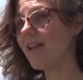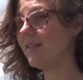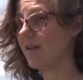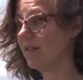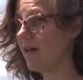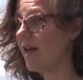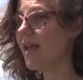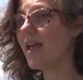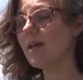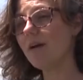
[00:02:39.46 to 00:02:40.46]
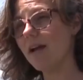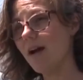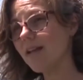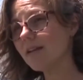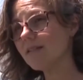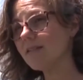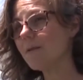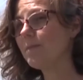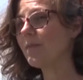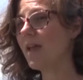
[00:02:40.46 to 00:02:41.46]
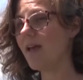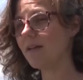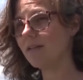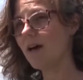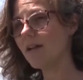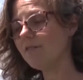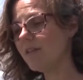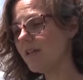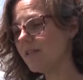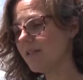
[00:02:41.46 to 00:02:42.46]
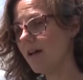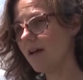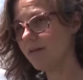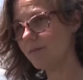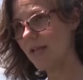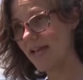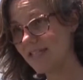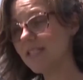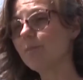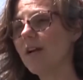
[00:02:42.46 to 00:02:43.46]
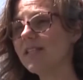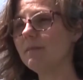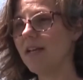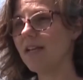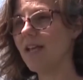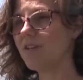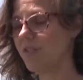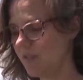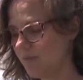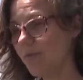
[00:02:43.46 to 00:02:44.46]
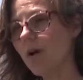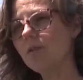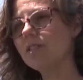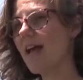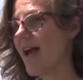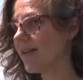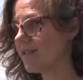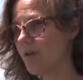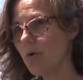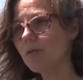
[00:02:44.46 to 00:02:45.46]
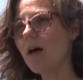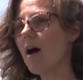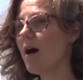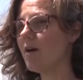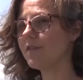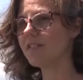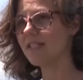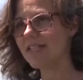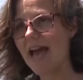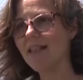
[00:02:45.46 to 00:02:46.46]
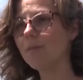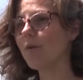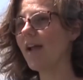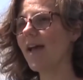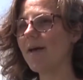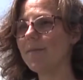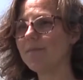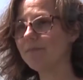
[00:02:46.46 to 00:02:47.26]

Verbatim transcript: and then a lot of antibiotics and a lot of these uh, antidepressant medications, Prozac, Zoloft, Citalopram.